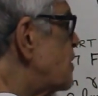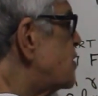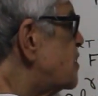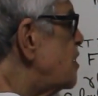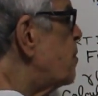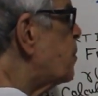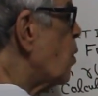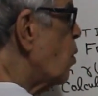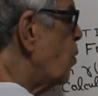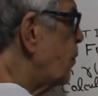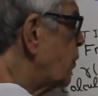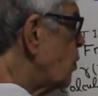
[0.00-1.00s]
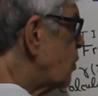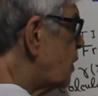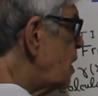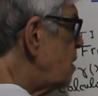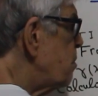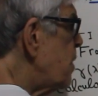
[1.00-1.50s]
simple,
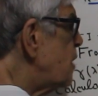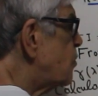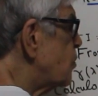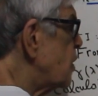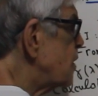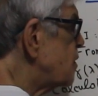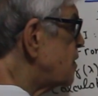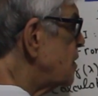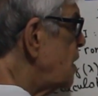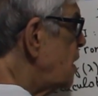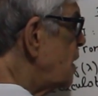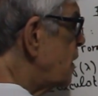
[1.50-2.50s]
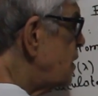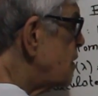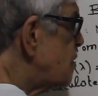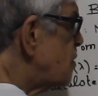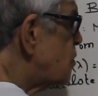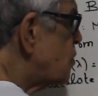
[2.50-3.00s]
okay, matrix.
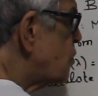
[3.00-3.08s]
This is